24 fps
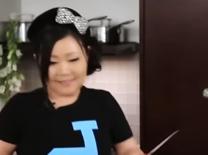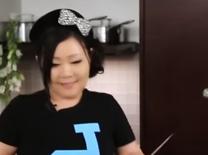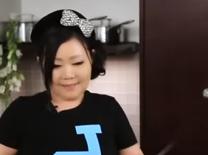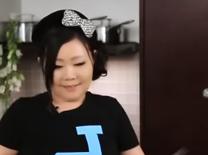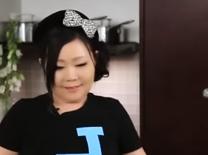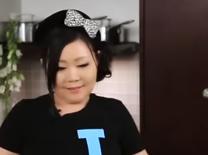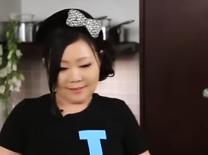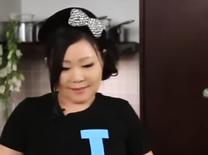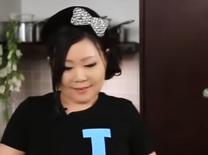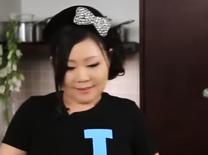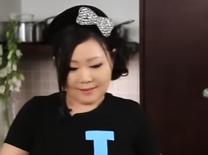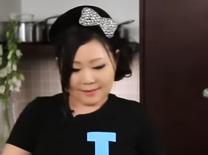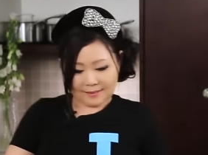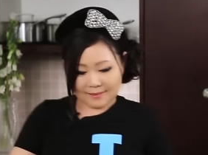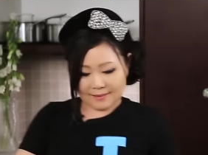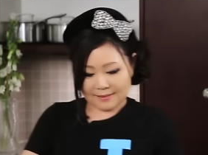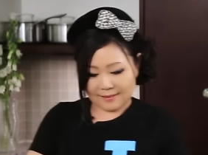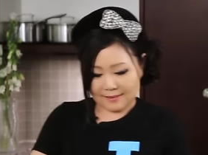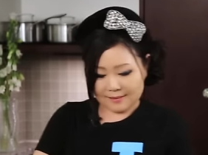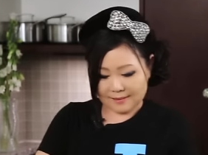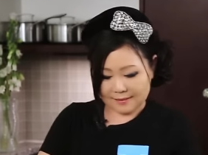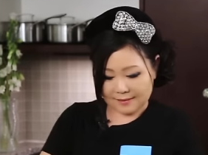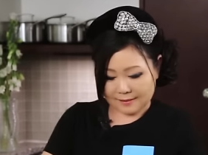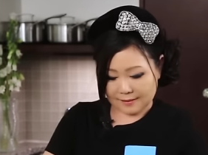
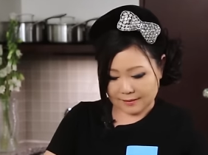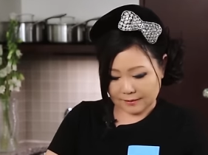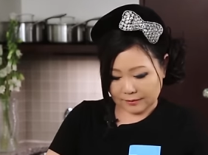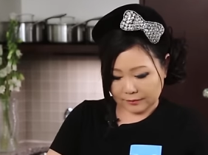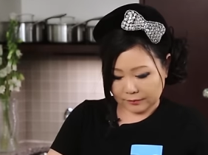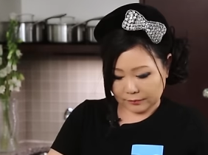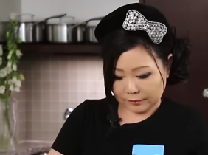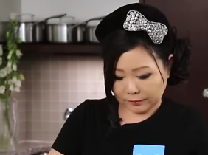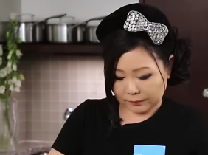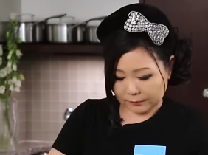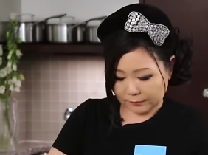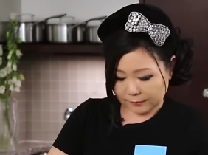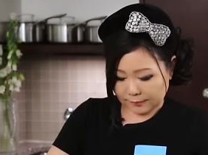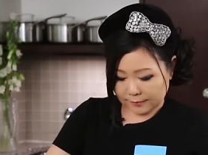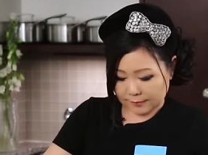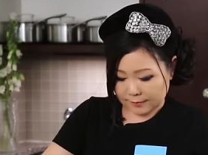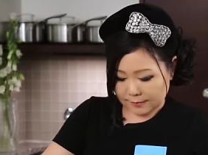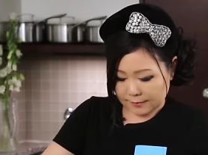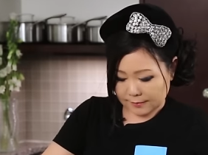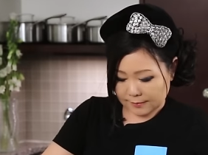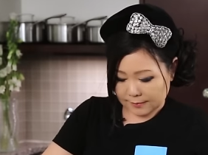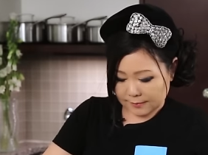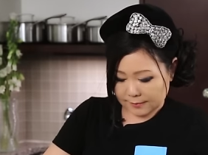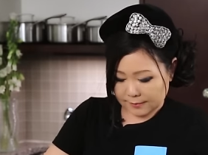
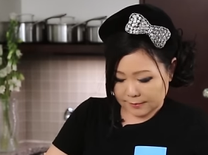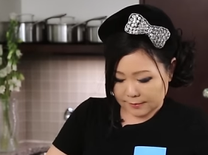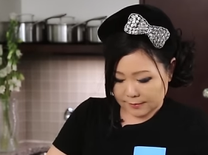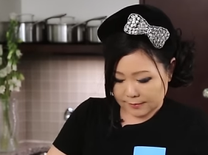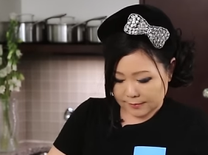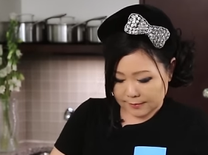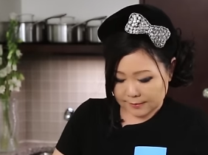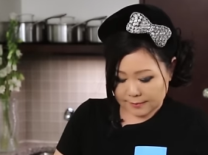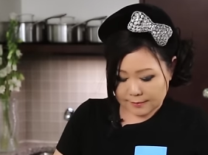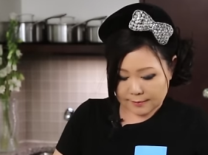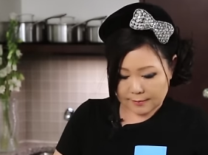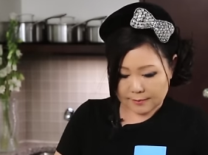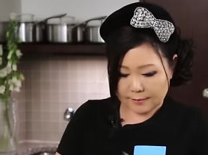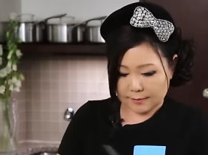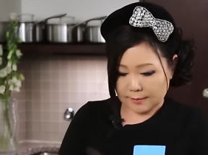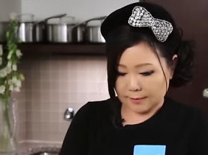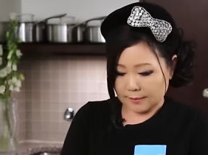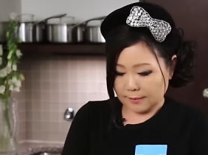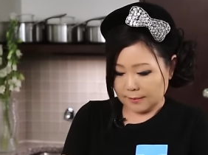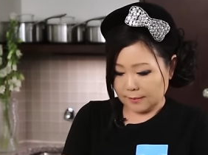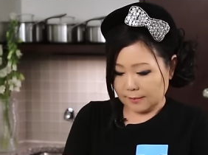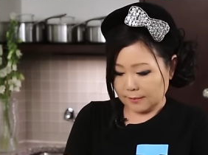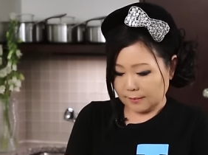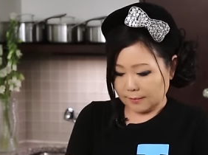No one is speaking in this clip.